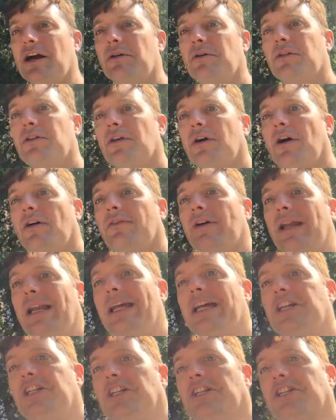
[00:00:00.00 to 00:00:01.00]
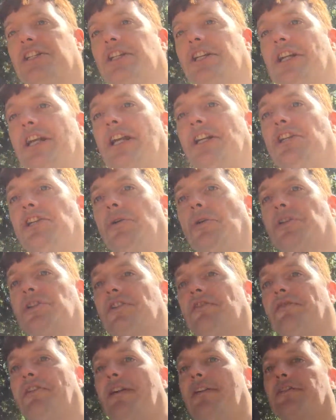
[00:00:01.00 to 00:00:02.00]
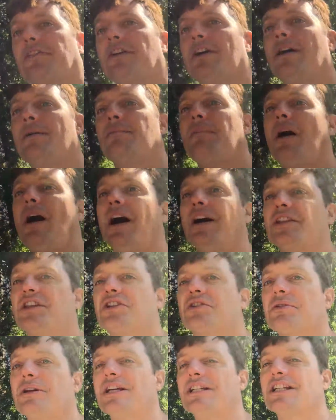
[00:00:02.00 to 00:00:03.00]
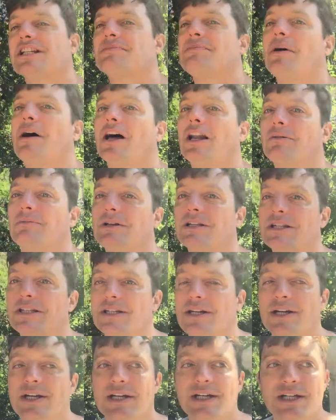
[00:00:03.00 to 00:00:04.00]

oath of allegiance to King George V behind the trees as Parliament.